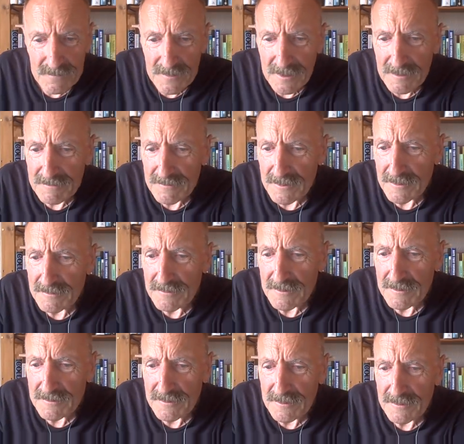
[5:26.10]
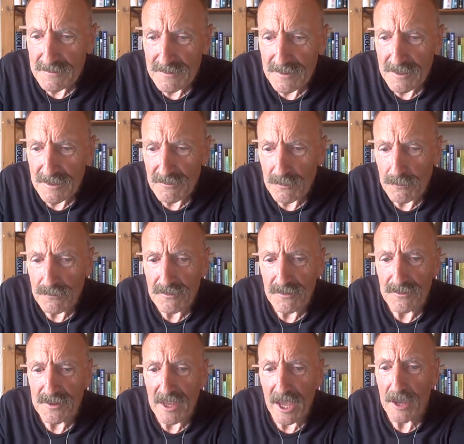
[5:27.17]
He talks
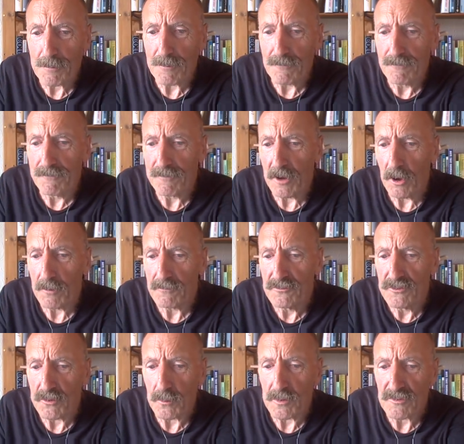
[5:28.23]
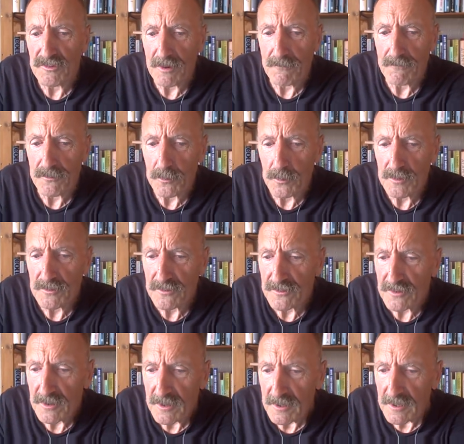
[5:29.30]
of the ebb and flow of Jewish
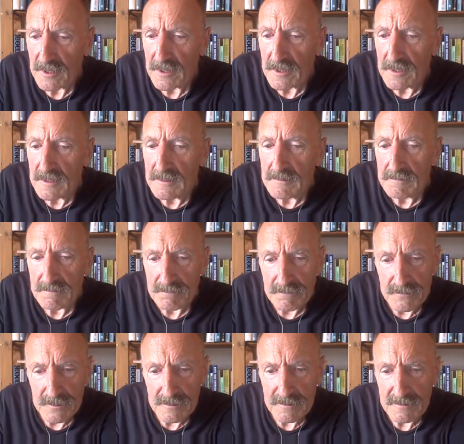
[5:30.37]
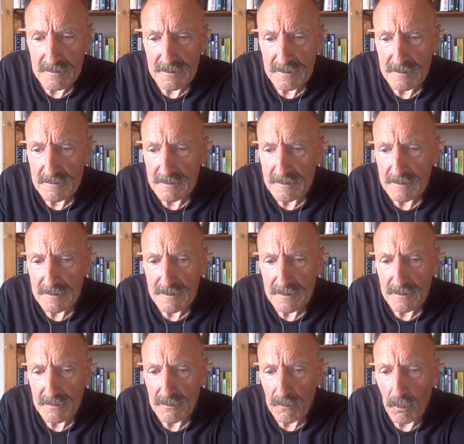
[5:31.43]
influence.
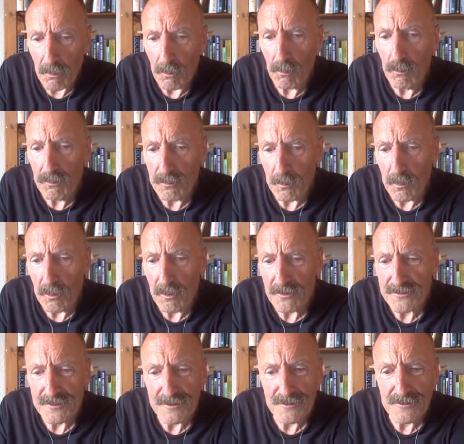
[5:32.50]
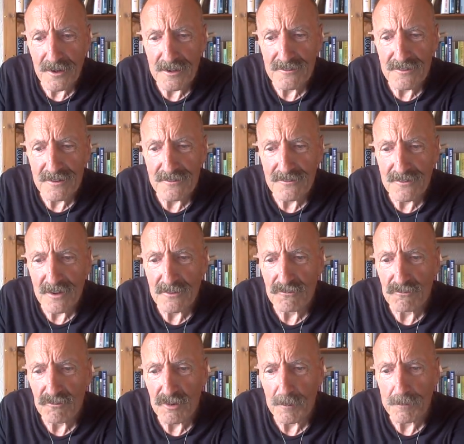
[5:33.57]
All the wars of the 19th
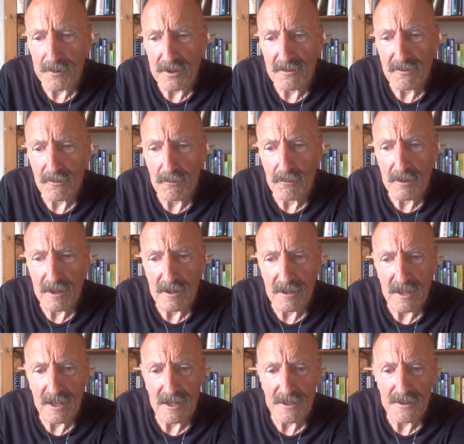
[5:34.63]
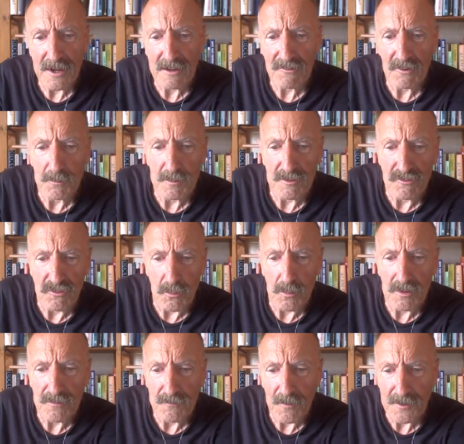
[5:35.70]
century are peculiarly connected with
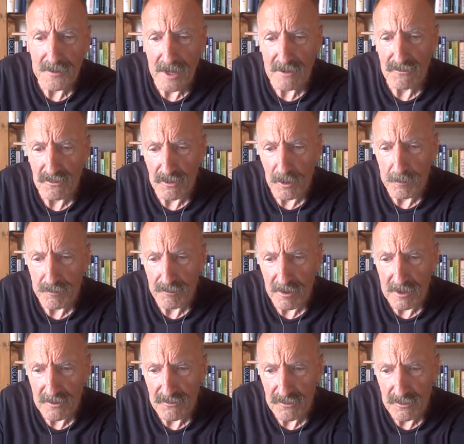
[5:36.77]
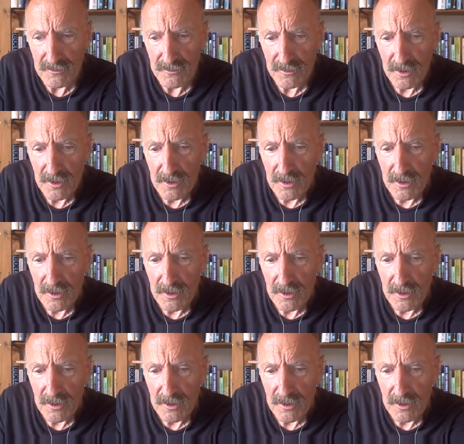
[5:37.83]
Jewish financial operations,